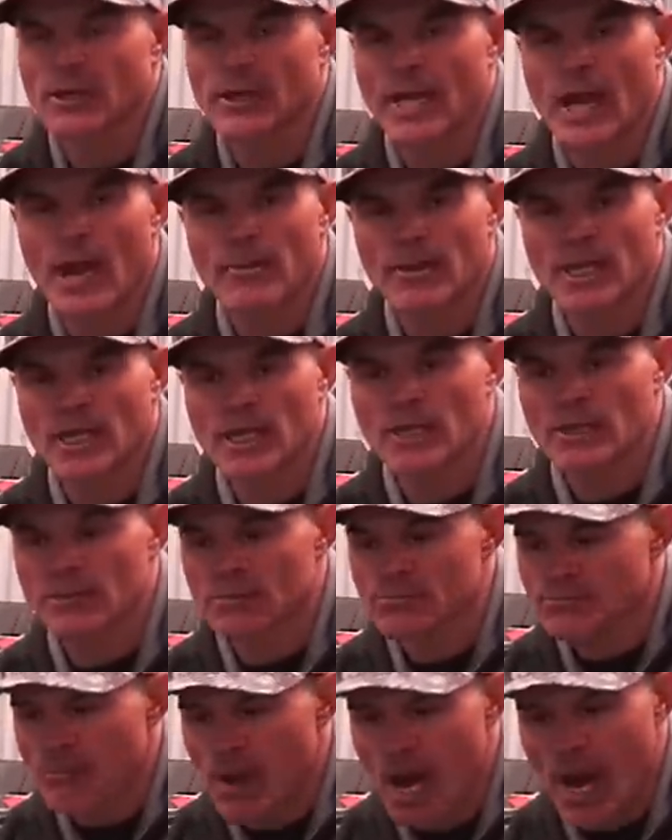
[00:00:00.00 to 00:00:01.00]
on how many
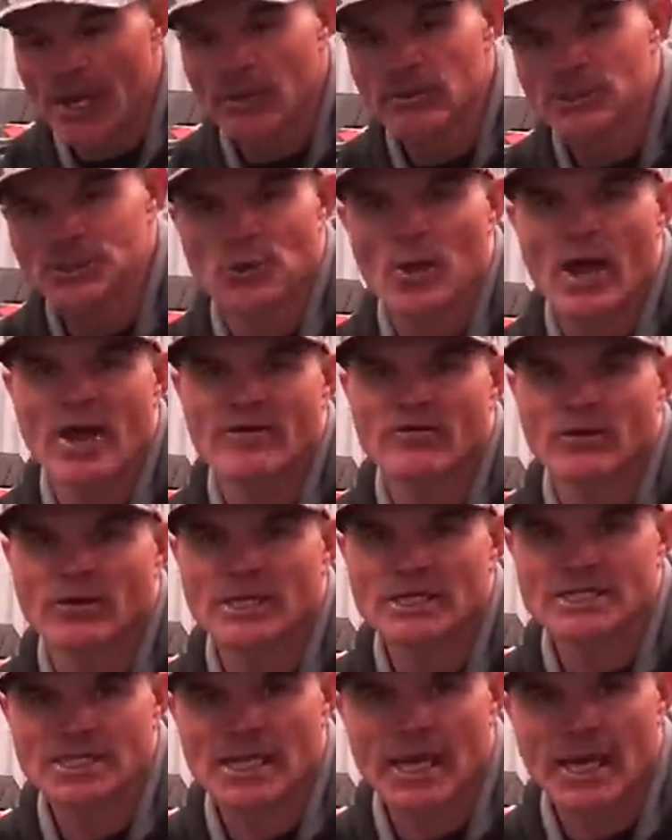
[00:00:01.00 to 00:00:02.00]
miles you have on
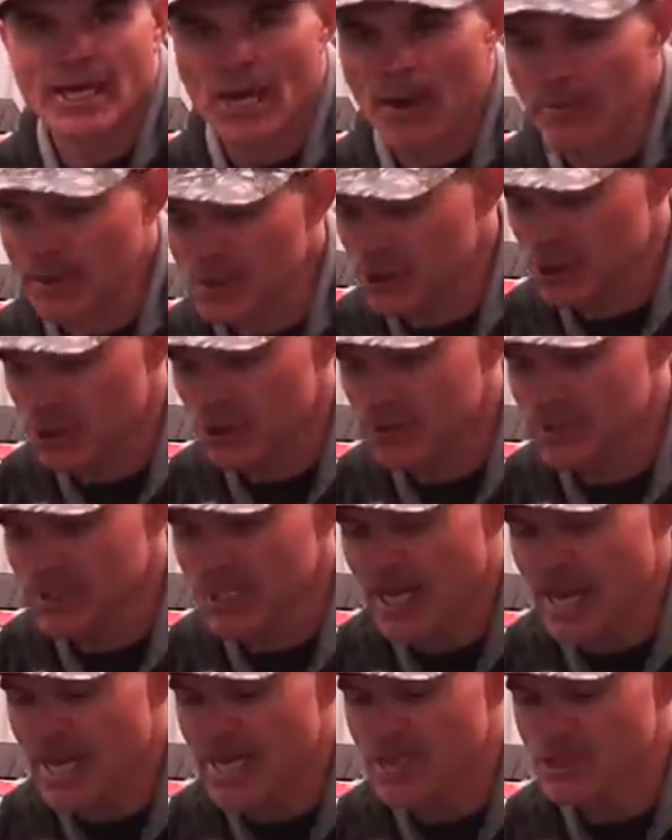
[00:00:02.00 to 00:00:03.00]
the sled, how much use
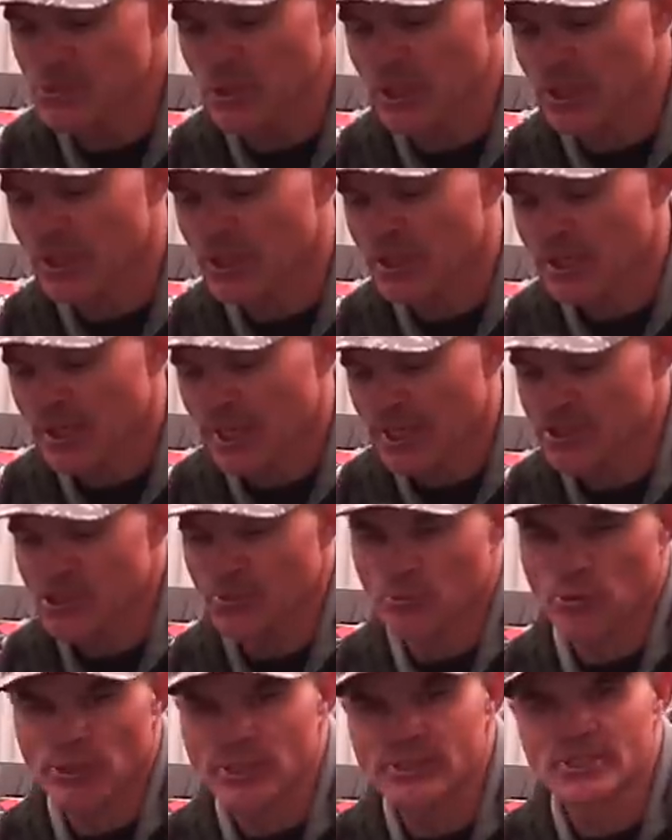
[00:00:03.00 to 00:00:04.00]
it has, but as a
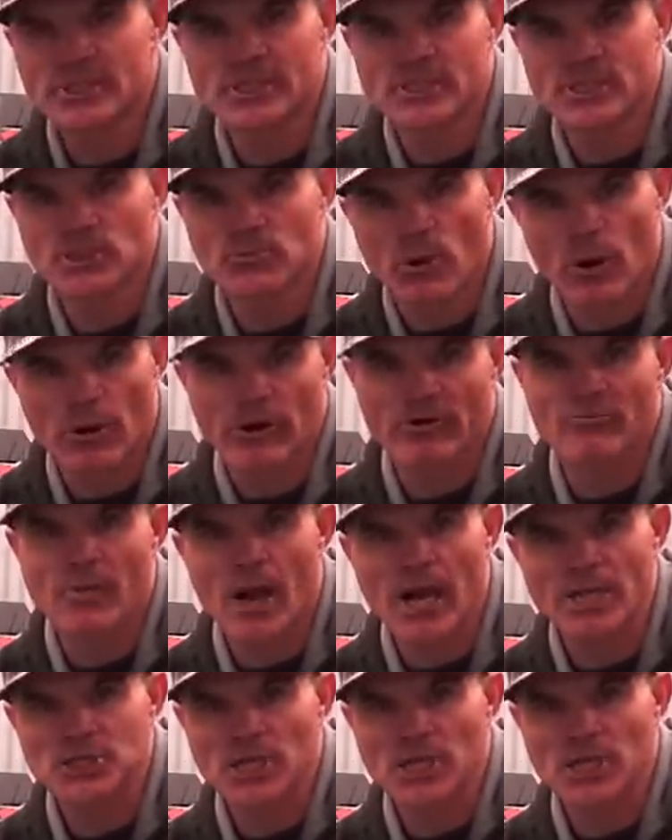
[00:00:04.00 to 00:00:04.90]
preseason part of my